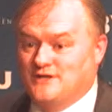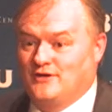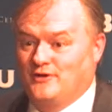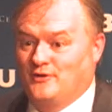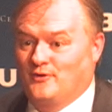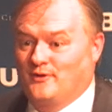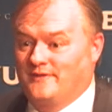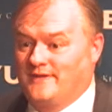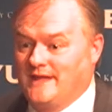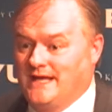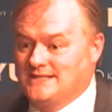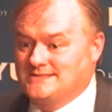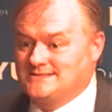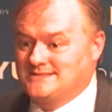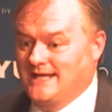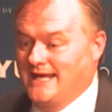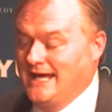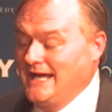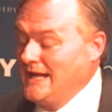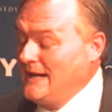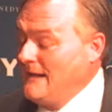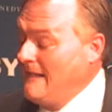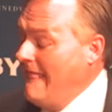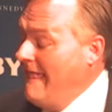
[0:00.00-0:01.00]
know what that's
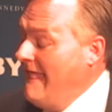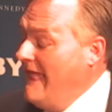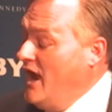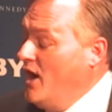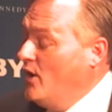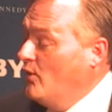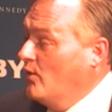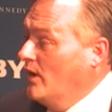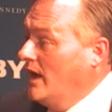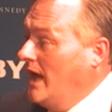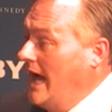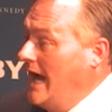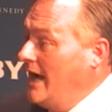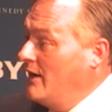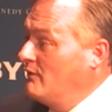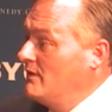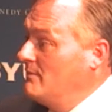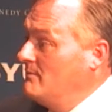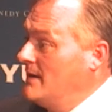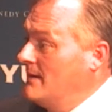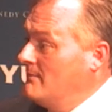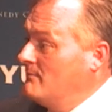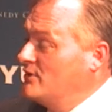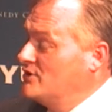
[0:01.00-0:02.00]
like. Well, I
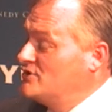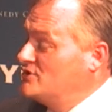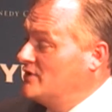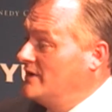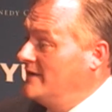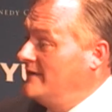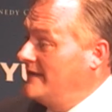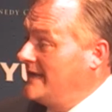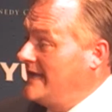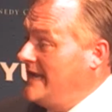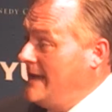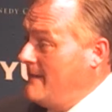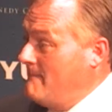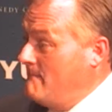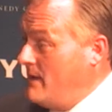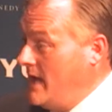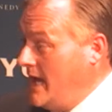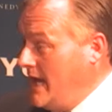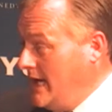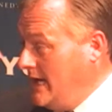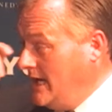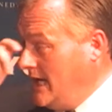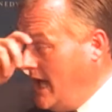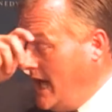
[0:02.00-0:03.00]
remember during the
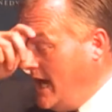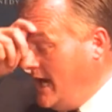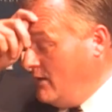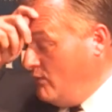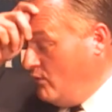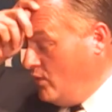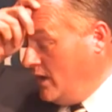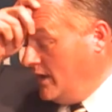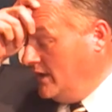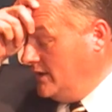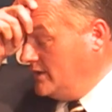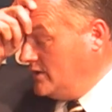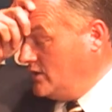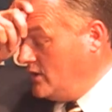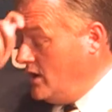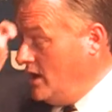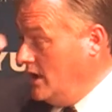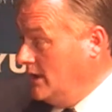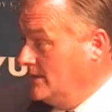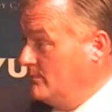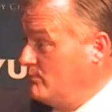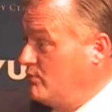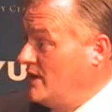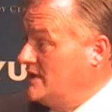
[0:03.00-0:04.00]
campaign, I wanted to
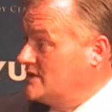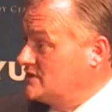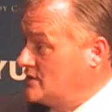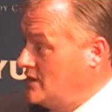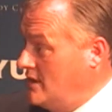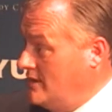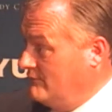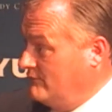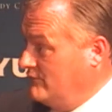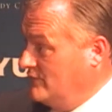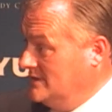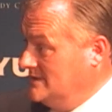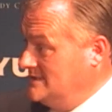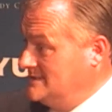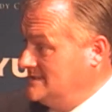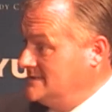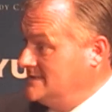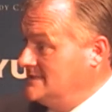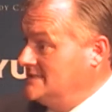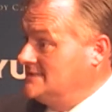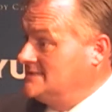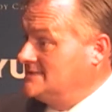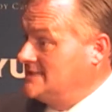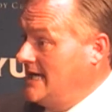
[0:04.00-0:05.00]
call a press conference
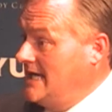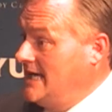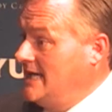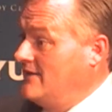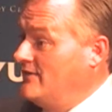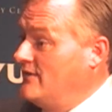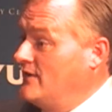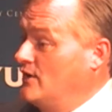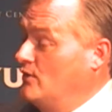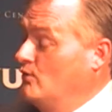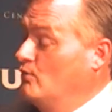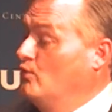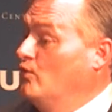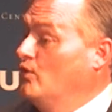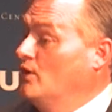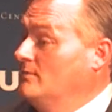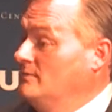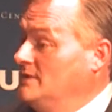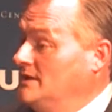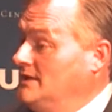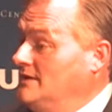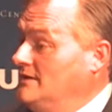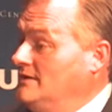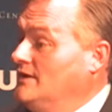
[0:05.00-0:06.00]
to say that a
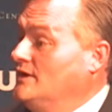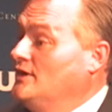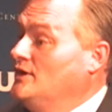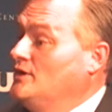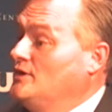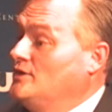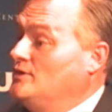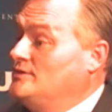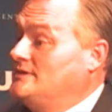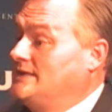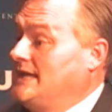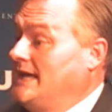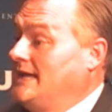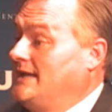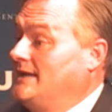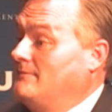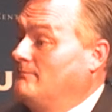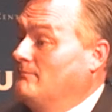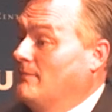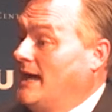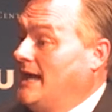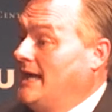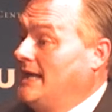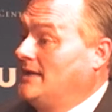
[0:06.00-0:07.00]
woman who dated
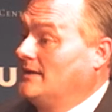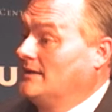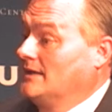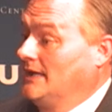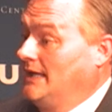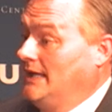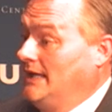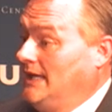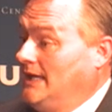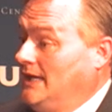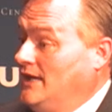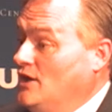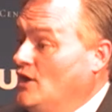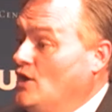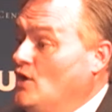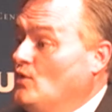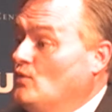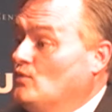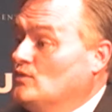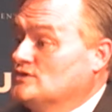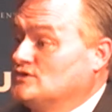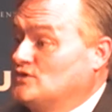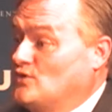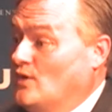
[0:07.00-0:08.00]
Mike Lee
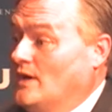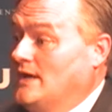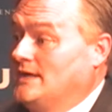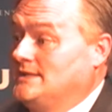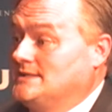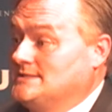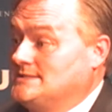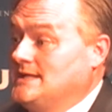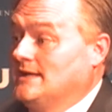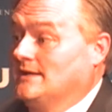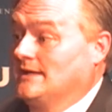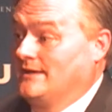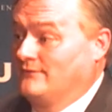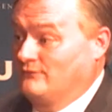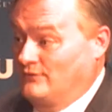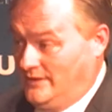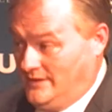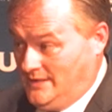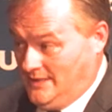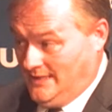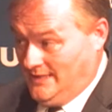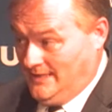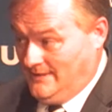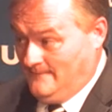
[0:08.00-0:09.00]
was going to tell
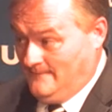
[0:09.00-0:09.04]
everything.